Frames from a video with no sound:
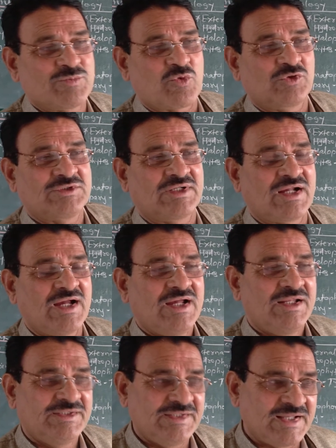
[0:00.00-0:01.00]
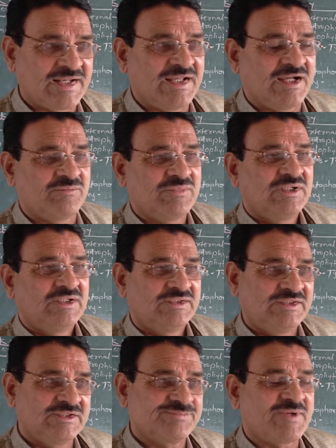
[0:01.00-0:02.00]
procera, nerium.
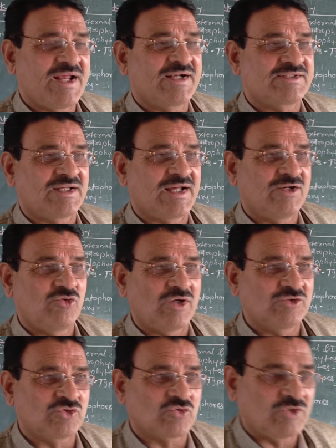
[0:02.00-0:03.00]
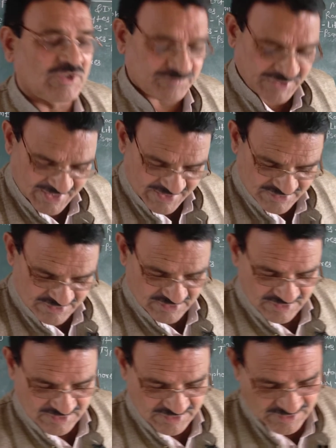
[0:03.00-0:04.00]
These plants are non-succulent plants.
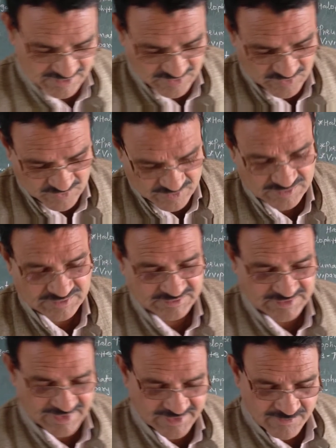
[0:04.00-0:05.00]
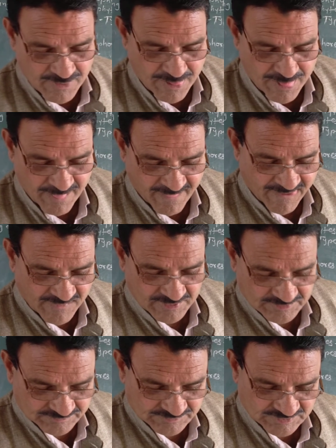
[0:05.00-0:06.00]
Then
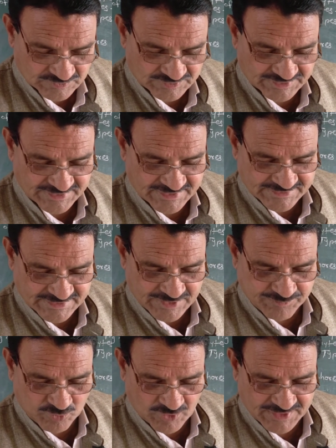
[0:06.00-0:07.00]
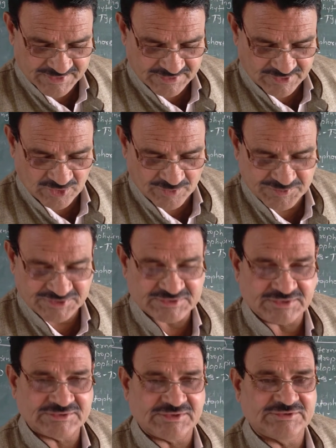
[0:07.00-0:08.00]
enlist any 4 internal
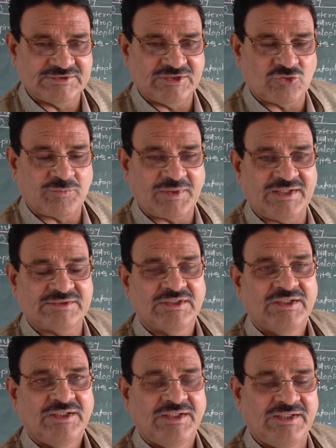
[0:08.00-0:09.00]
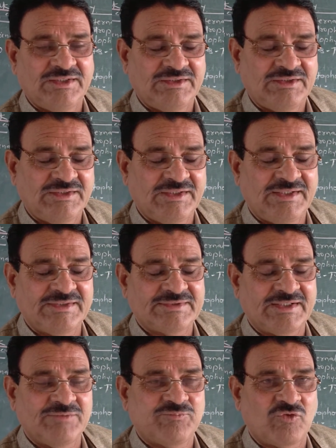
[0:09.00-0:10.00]
adaptations in xerophytes. Enlist
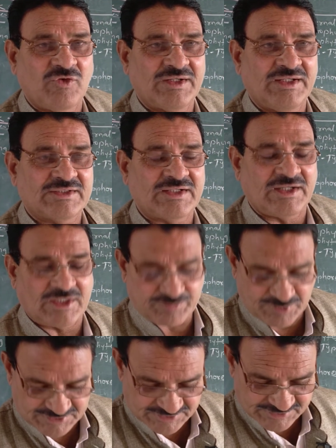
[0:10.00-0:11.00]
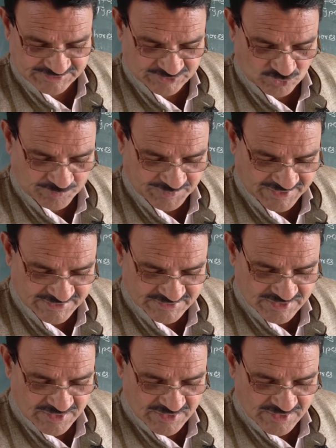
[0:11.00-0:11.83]
any 4 external adaptations in xerophytes